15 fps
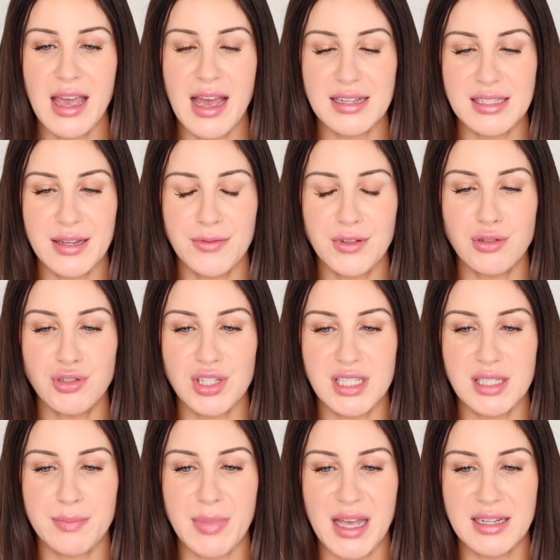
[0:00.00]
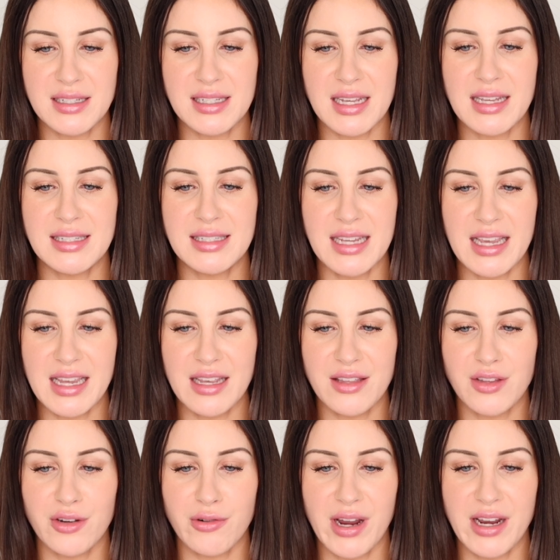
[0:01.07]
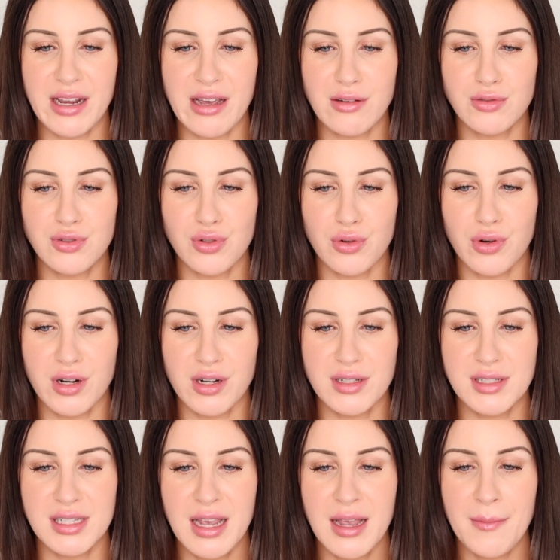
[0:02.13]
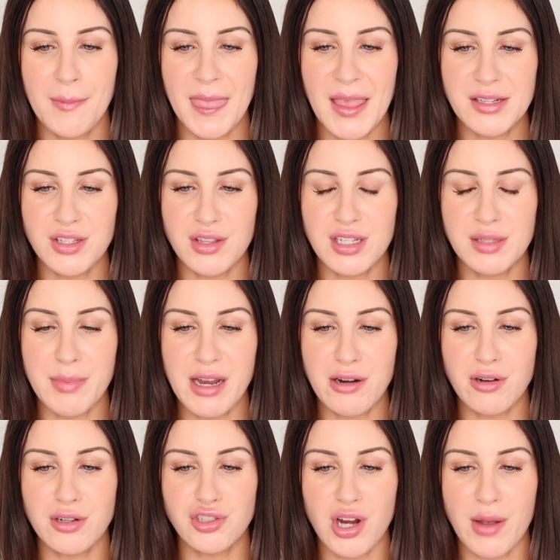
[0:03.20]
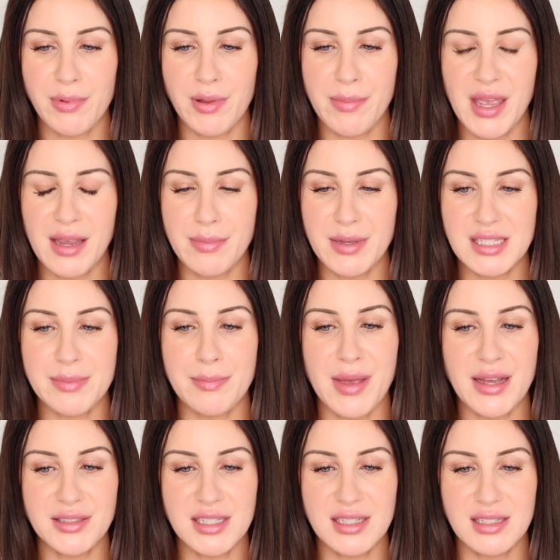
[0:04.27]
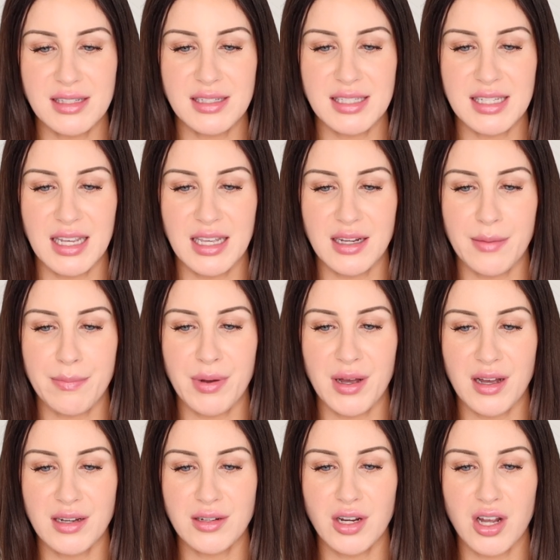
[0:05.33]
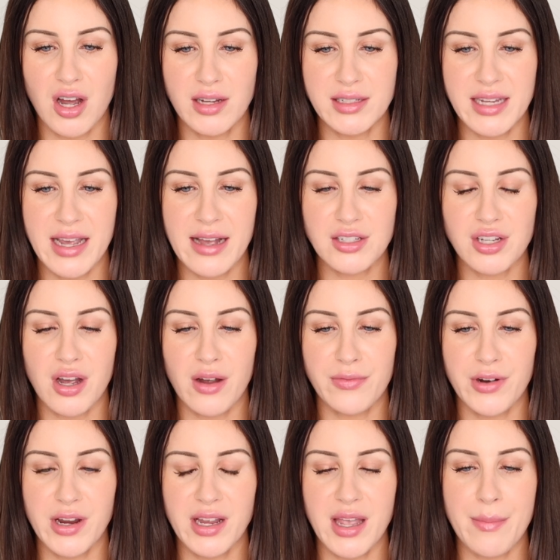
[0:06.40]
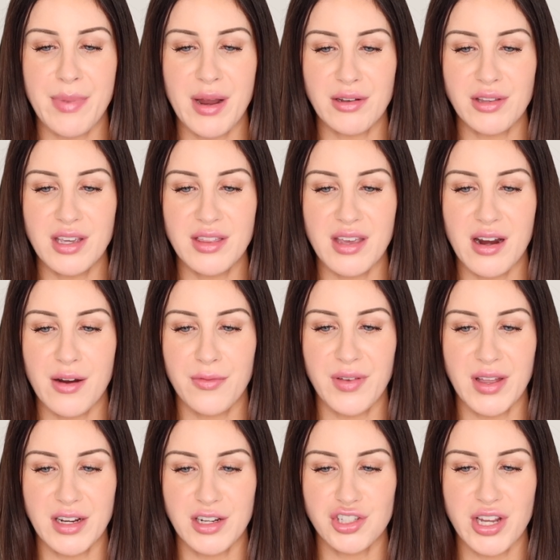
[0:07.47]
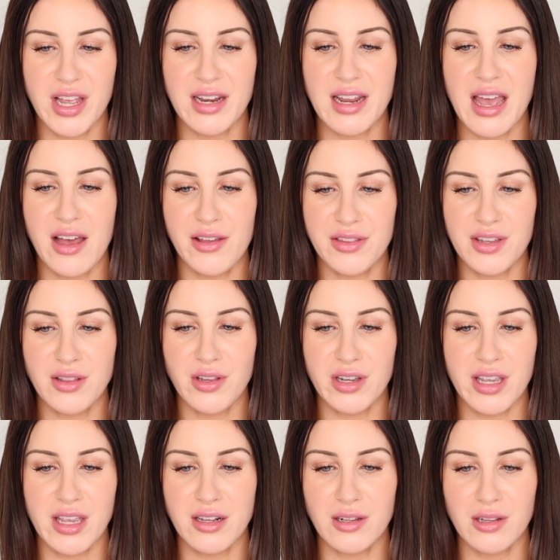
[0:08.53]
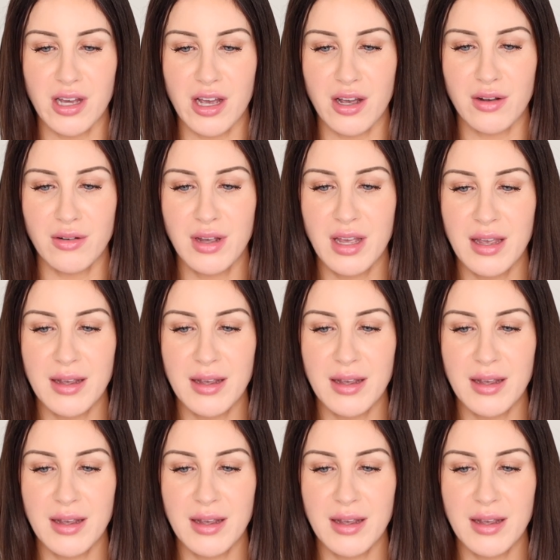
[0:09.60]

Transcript: as if you just spent a day in the great outdoors. So these micro droplet pigments melt into the skin upon contact, offering a barely there finish and a healthy looking glow.